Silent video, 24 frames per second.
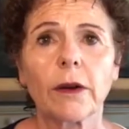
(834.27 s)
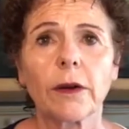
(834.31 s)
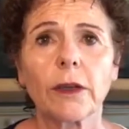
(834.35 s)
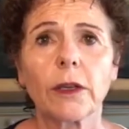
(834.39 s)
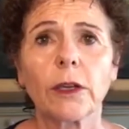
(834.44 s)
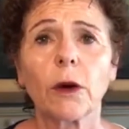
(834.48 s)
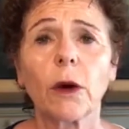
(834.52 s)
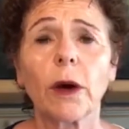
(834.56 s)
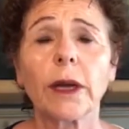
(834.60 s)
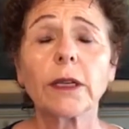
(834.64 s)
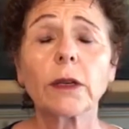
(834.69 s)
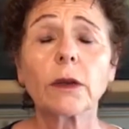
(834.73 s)

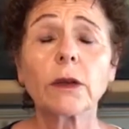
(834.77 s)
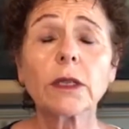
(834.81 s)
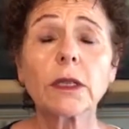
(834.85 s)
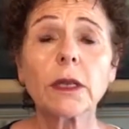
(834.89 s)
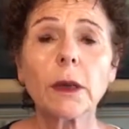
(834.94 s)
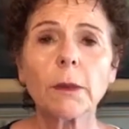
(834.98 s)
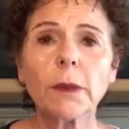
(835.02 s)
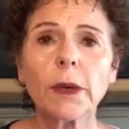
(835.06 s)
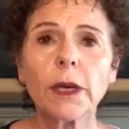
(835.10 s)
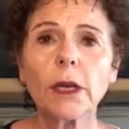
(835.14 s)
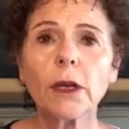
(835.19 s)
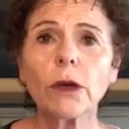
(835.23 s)
You know, I know
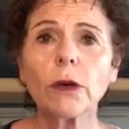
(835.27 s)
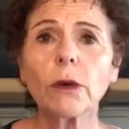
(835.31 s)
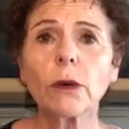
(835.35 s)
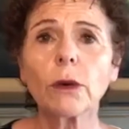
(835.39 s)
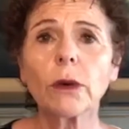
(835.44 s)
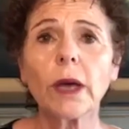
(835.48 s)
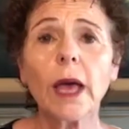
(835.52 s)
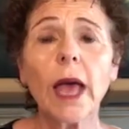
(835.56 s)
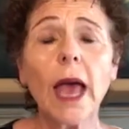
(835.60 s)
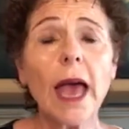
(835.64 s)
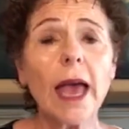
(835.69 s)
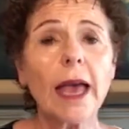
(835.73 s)
somebody who
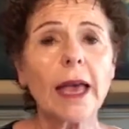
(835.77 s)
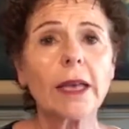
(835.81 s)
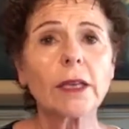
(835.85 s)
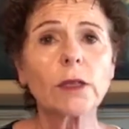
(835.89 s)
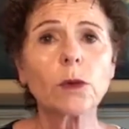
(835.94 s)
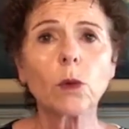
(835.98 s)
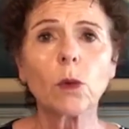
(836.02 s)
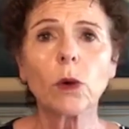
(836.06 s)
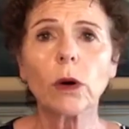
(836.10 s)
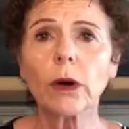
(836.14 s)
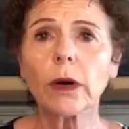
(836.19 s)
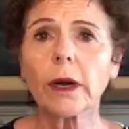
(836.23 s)

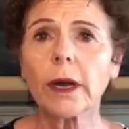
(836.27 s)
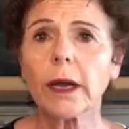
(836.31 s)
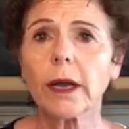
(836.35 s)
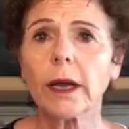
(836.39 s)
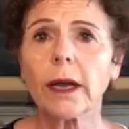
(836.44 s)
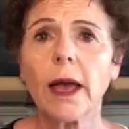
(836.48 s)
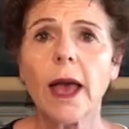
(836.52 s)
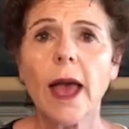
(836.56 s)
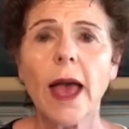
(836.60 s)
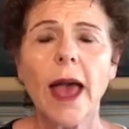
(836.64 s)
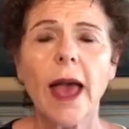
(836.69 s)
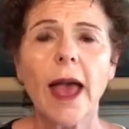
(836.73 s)
is working
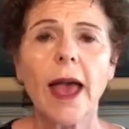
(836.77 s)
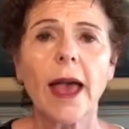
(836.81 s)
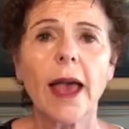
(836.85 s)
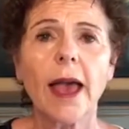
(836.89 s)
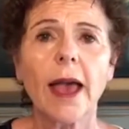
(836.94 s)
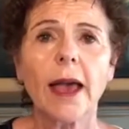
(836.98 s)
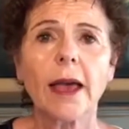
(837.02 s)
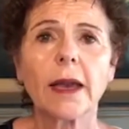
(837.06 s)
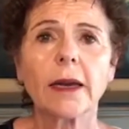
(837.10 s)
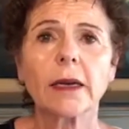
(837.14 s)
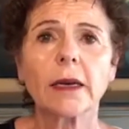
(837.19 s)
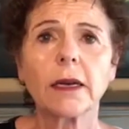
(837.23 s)

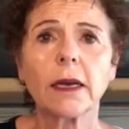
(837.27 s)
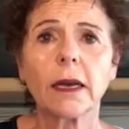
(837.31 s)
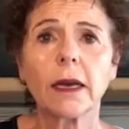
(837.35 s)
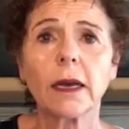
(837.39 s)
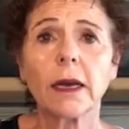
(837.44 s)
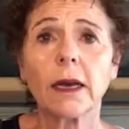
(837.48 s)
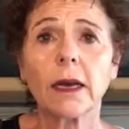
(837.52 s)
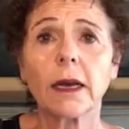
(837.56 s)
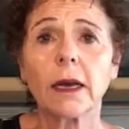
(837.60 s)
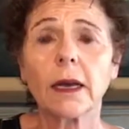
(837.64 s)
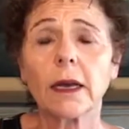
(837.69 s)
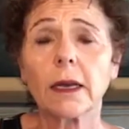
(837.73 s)
and
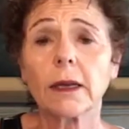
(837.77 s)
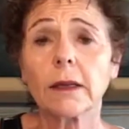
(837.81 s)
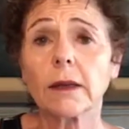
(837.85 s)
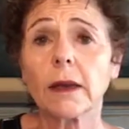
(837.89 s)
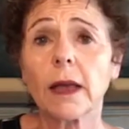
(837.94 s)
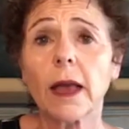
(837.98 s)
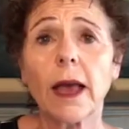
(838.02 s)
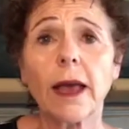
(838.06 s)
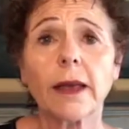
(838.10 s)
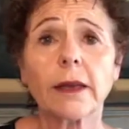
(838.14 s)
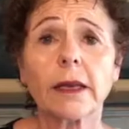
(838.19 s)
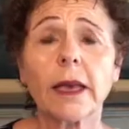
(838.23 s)
uh,
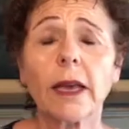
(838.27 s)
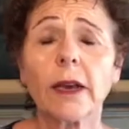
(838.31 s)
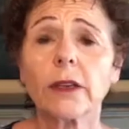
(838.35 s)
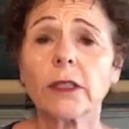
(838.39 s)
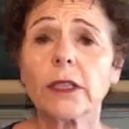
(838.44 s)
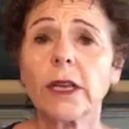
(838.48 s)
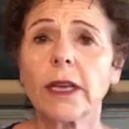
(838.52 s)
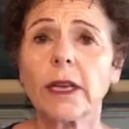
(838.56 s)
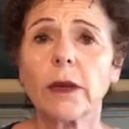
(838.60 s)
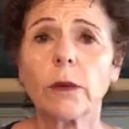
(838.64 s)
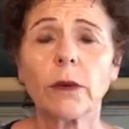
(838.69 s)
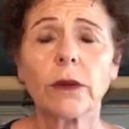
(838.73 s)

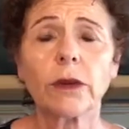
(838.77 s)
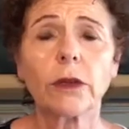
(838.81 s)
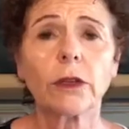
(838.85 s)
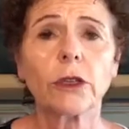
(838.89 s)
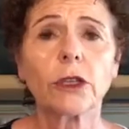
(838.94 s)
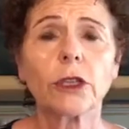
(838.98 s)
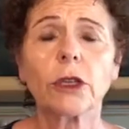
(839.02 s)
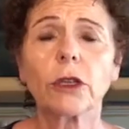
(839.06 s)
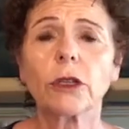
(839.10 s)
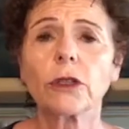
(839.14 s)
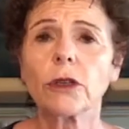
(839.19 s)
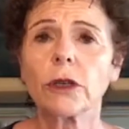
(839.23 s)
caretaking with their
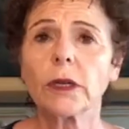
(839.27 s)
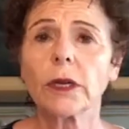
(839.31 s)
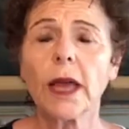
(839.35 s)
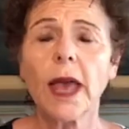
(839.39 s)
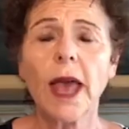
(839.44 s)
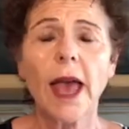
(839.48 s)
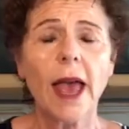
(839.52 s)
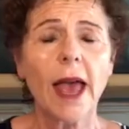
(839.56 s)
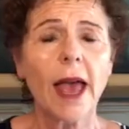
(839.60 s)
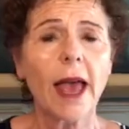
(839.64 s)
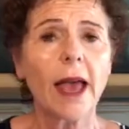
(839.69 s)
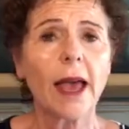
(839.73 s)
children
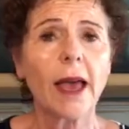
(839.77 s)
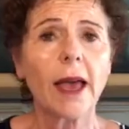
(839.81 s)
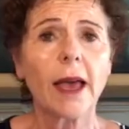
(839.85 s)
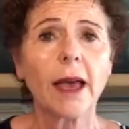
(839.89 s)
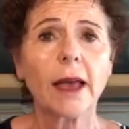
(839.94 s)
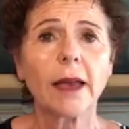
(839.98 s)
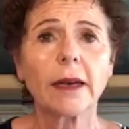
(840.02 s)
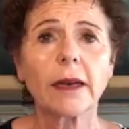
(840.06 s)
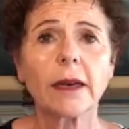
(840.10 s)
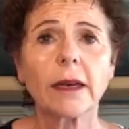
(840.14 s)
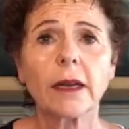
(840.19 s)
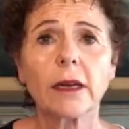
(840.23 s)

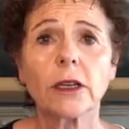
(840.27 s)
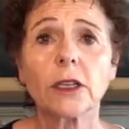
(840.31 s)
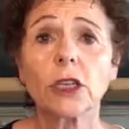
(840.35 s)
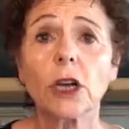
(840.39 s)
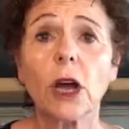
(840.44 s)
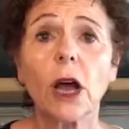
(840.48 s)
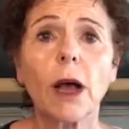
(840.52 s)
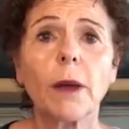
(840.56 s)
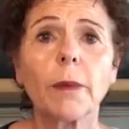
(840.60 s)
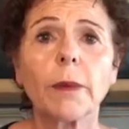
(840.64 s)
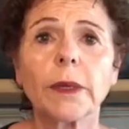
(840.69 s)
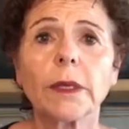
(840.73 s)
and their
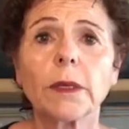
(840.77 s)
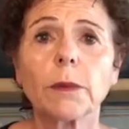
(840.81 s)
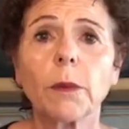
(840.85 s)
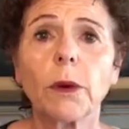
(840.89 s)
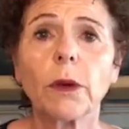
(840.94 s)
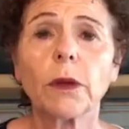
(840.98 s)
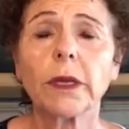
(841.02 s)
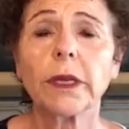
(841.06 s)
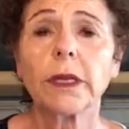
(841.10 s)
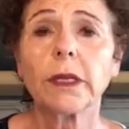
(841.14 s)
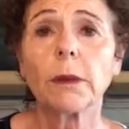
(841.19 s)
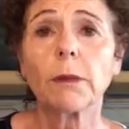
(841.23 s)
job is
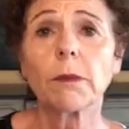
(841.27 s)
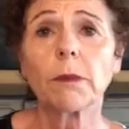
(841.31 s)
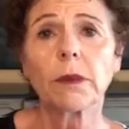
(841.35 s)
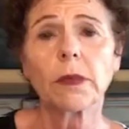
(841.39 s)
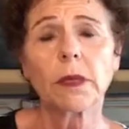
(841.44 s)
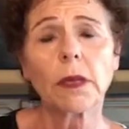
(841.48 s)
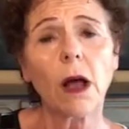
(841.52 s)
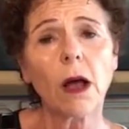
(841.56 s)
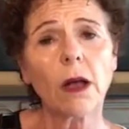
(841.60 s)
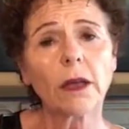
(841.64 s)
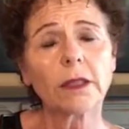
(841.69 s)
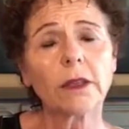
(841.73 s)
pulling them
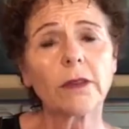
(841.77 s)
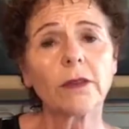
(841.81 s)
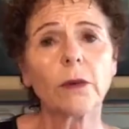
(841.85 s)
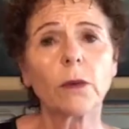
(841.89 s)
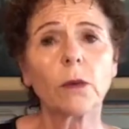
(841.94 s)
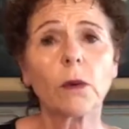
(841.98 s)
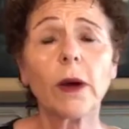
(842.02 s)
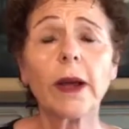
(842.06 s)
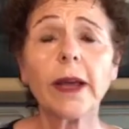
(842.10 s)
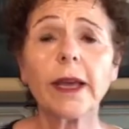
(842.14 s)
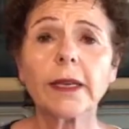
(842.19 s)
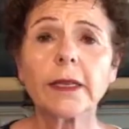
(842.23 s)
all different
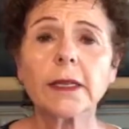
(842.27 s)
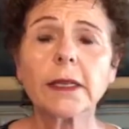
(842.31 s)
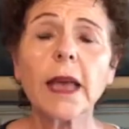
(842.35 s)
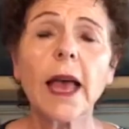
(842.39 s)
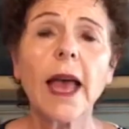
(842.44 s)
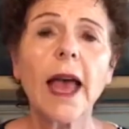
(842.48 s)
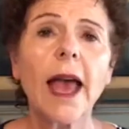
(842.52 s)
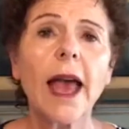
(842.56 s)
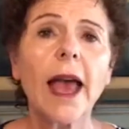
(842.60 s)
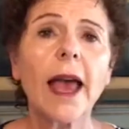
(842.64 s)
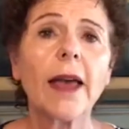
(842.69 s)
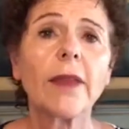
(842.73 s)
ways
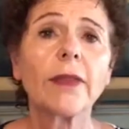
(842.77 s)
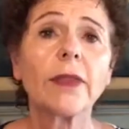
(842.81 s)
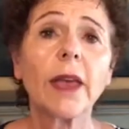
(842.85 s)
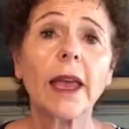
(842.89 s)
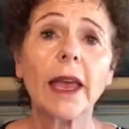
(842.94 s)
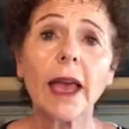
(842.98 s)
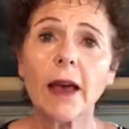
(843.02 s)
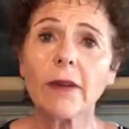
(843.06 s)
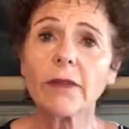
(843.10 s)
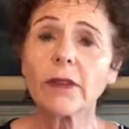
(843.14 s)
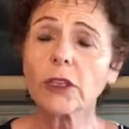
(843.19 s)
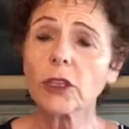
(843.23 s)
and they
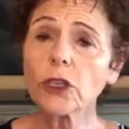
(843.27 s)
have the